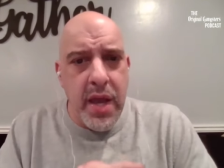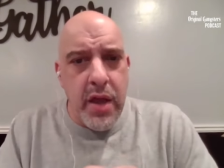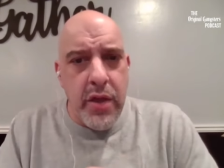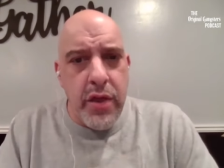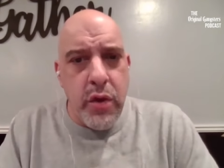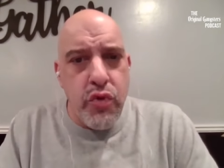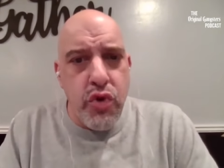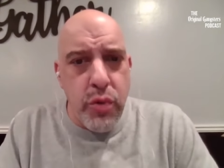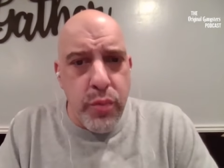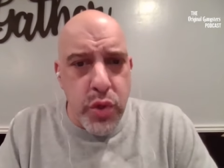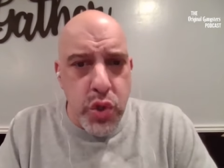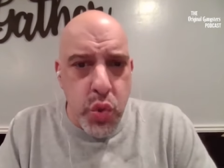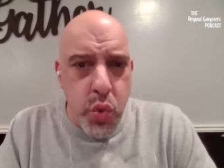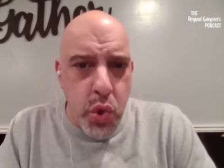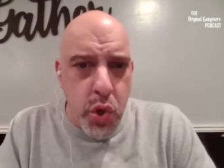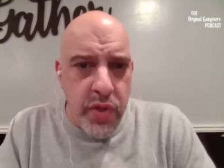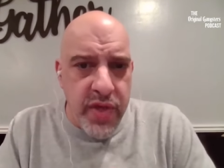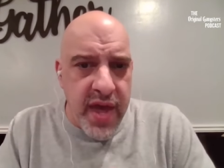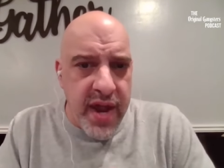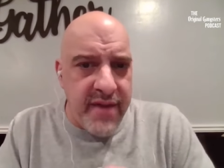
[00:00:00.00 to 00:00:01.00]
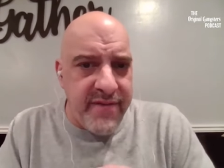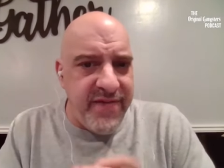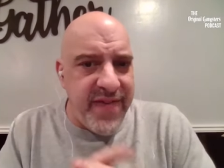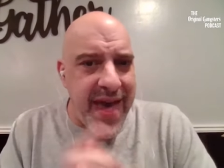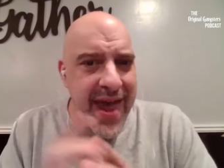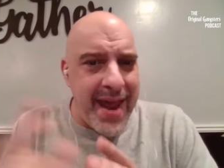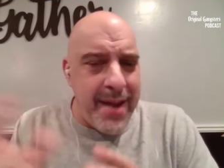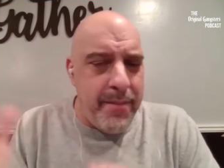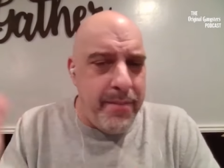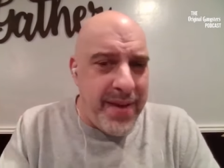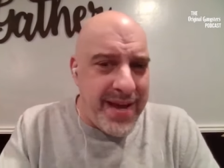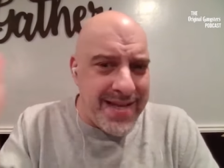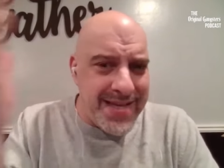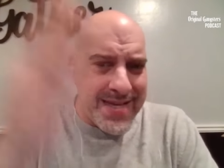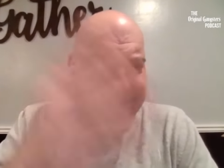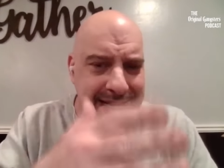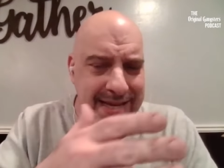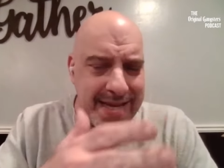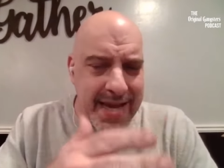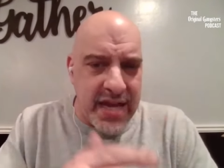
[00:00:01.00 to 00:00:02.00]
The rumors were that if that had been
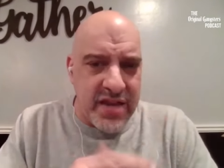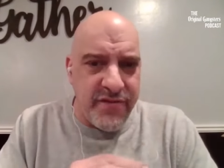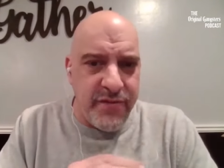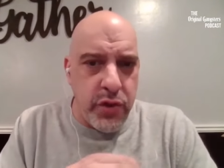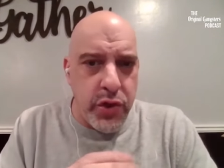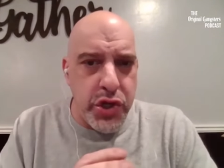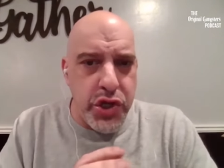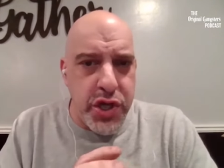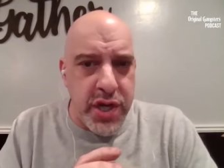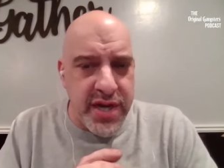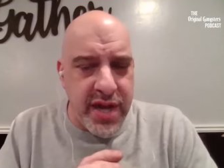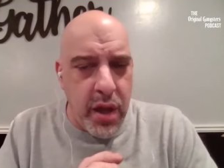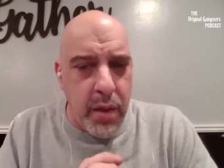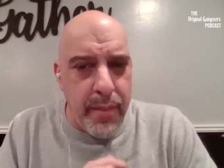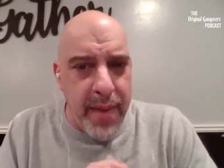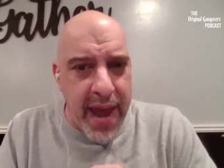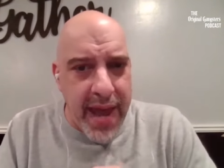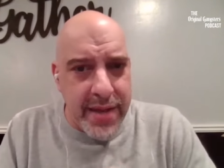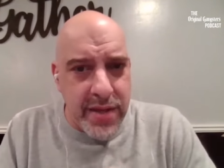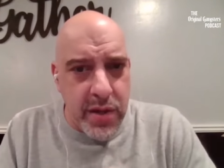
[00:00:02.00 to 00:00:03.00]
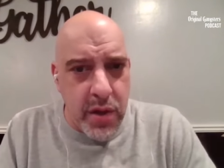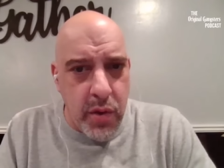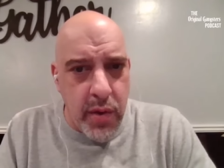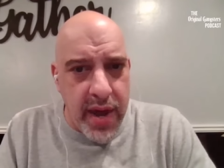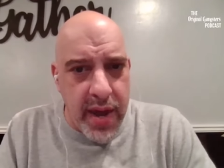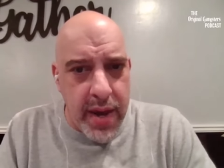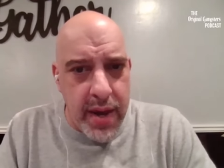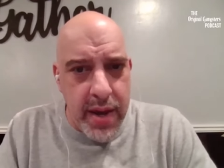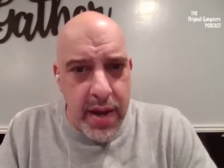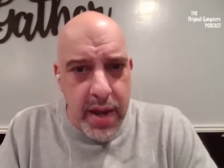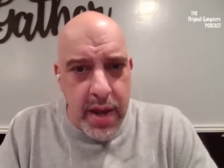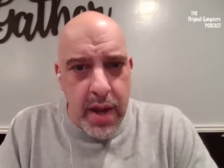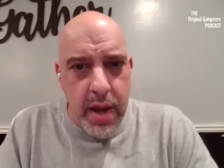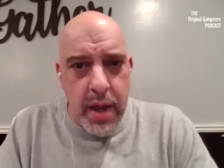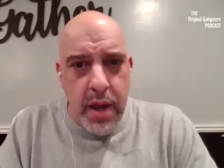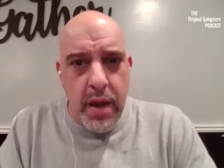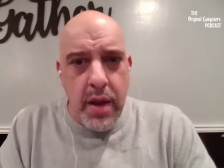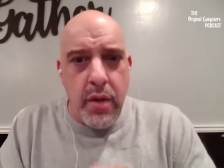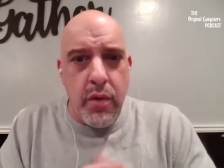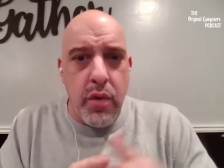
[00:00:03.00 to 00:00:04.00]
successful and Chit Del Balso had
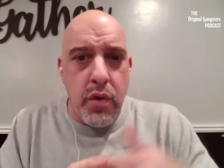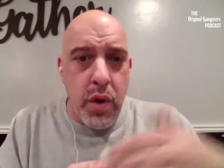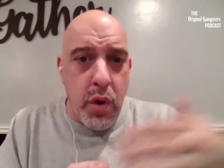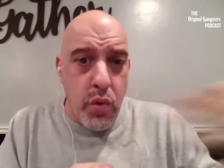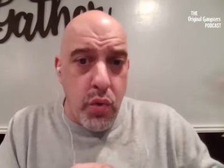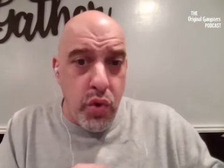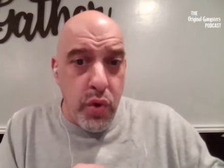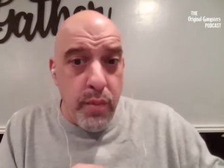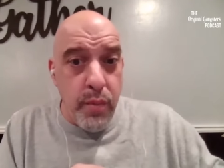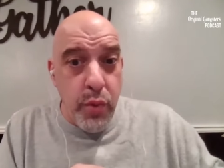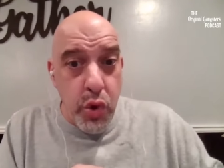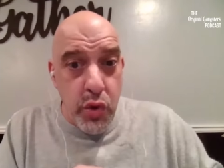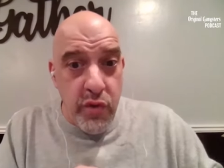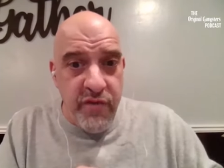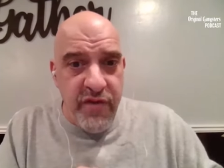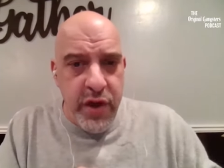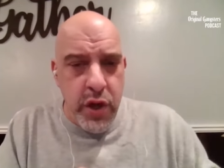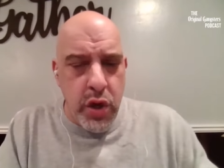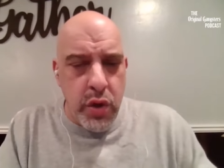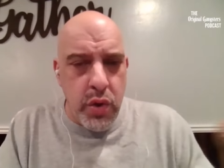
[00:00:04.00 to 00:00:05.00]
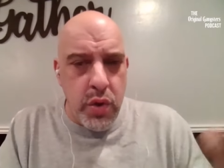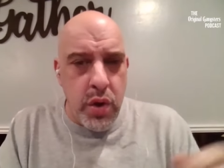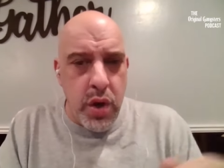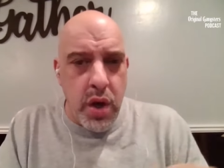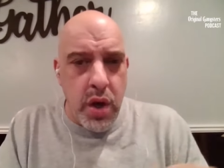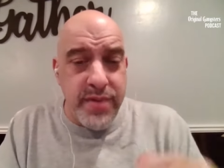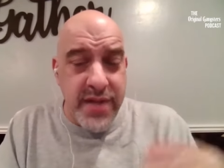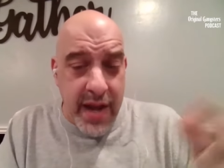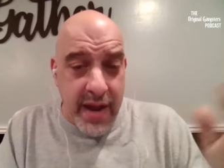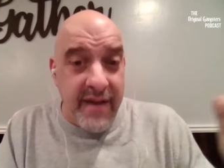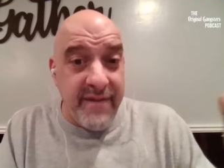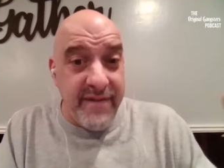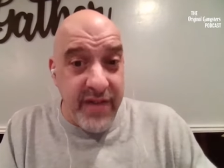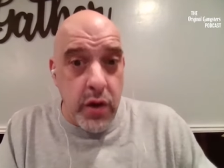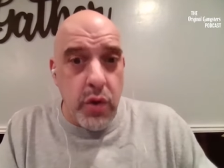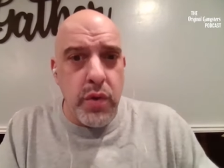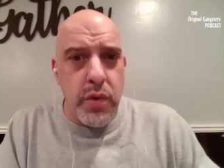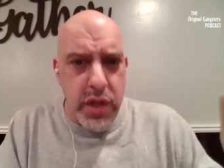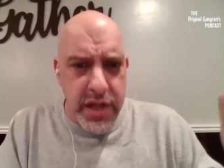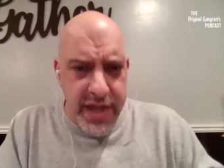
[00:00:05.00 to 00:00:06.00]
removed Vito, uh, not
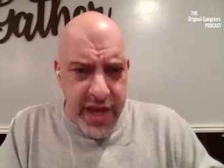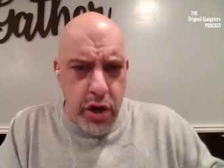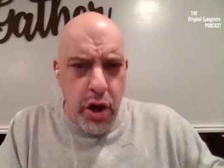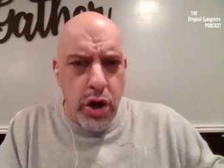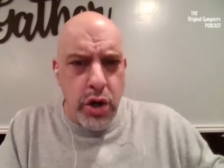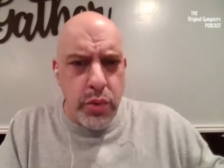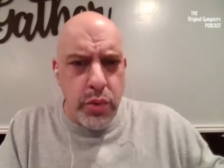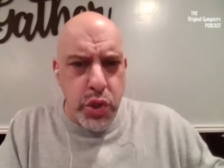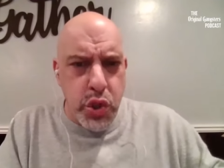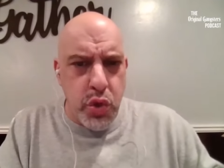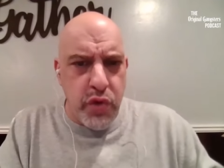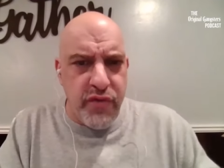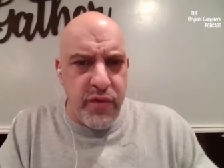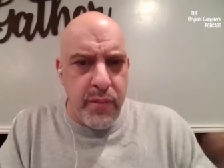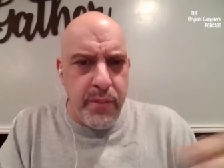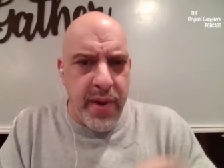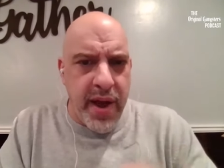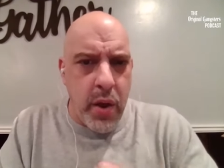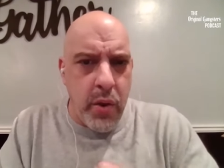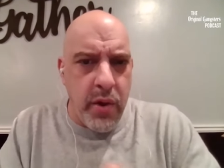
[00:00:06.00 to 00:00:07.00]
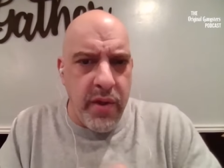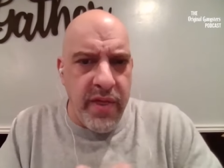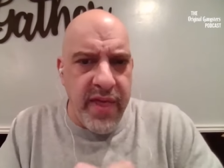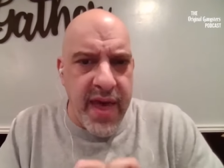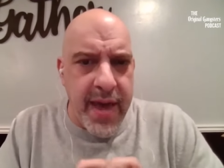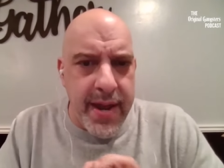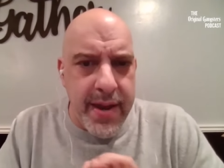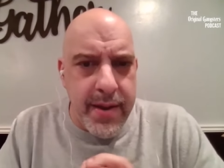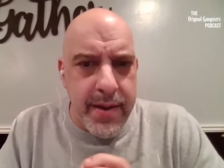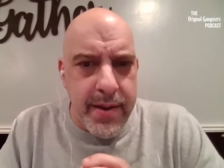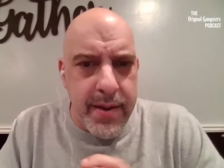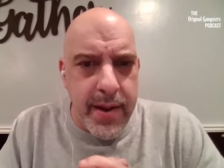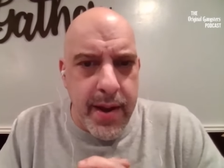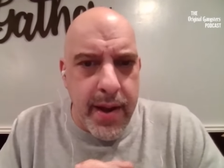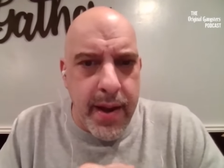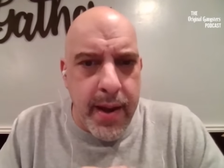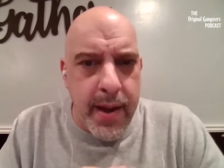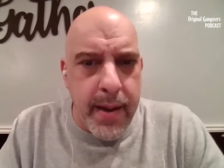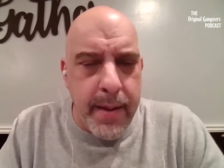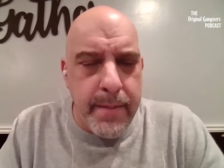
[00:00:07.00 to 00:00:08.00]
Vito, Leonardo Rizzuto from power, that
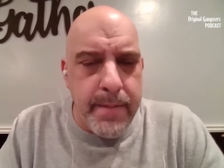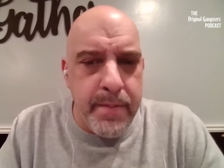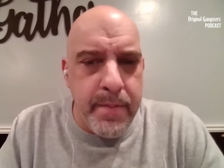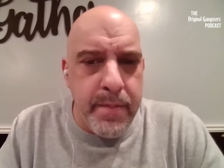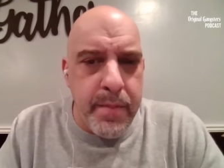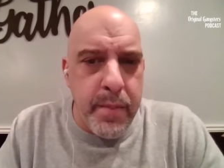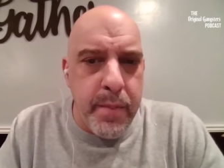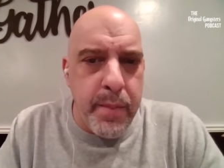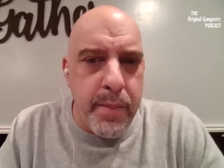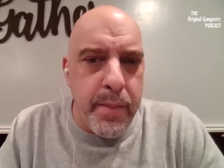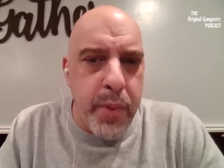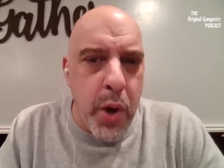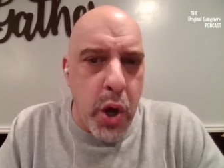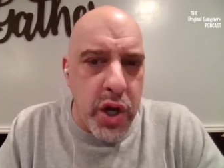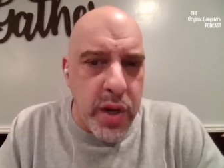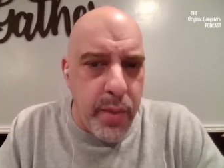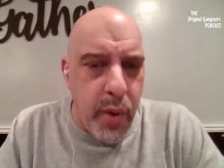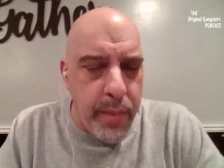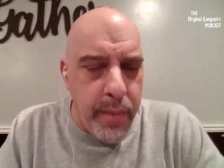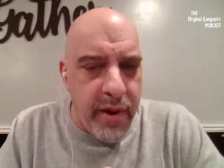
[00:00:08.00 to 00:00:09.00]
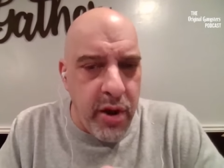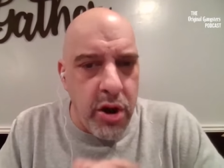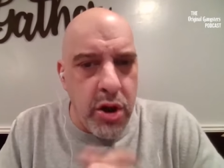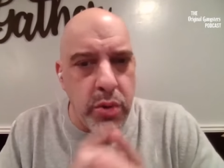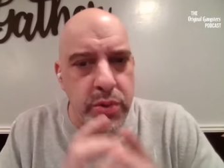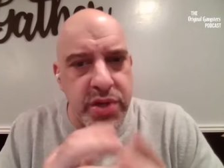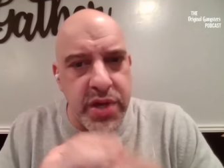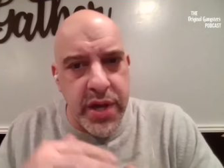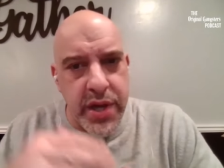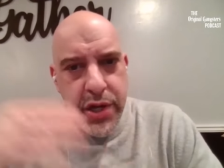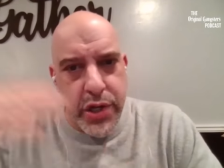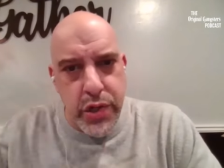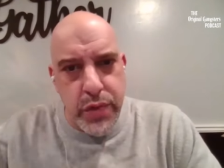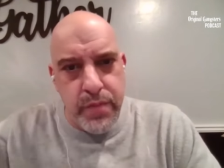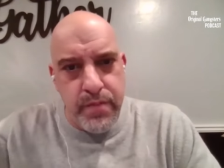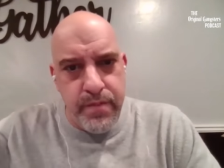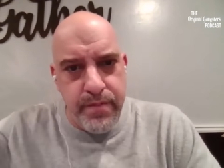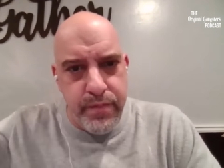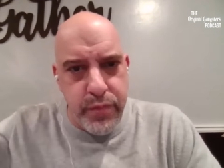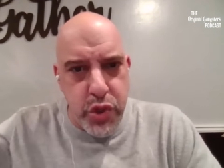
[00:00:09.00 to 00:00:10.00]
uh, Baldy Barbario was going to
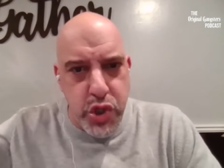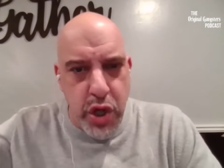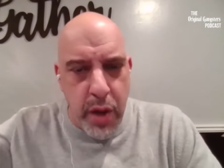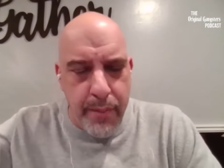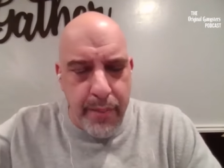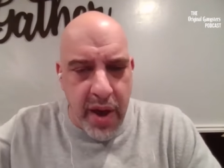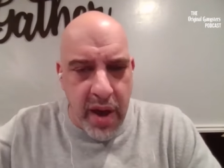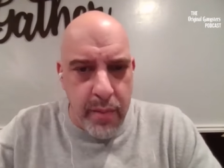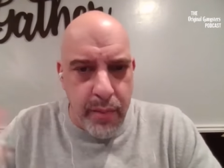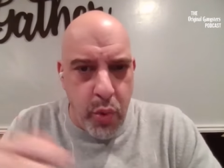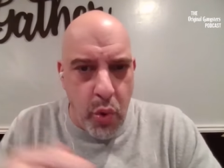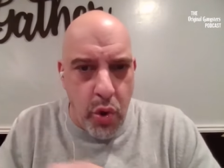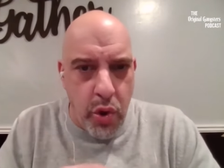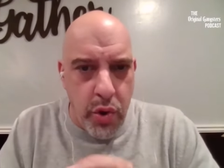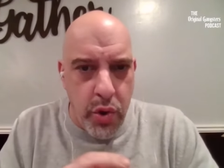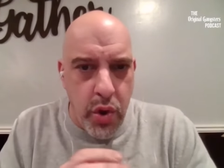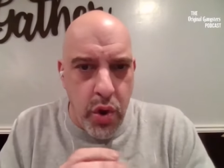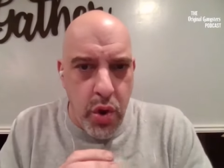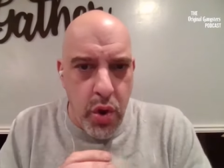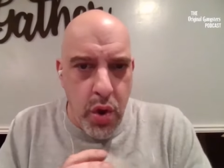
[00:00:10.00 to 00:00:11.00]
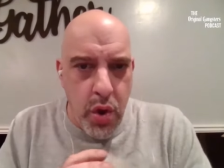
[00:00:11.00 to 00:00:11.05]
jump on board